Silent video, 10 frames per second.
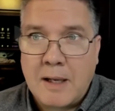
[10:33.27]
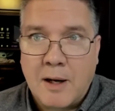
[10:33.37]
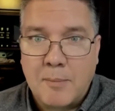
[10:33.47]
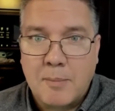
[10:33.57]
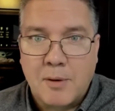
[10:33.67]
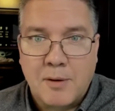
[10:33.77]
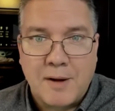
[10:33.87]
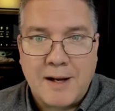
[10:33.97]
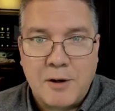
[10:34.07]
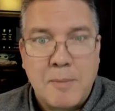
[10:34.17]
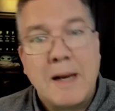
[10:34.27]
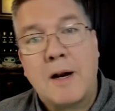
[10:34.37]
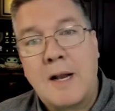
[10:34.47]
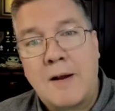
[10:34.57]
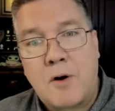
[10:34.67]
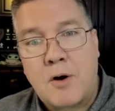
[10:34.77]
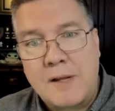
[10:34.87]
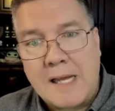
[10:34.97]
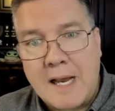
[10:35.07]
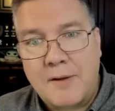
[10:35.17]
humble that you may not have all
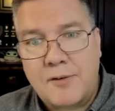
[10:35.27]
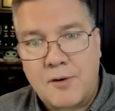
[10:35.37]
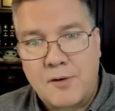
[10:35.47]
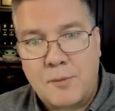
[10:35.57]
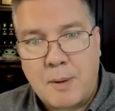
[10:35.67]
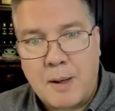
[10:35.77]
the answers,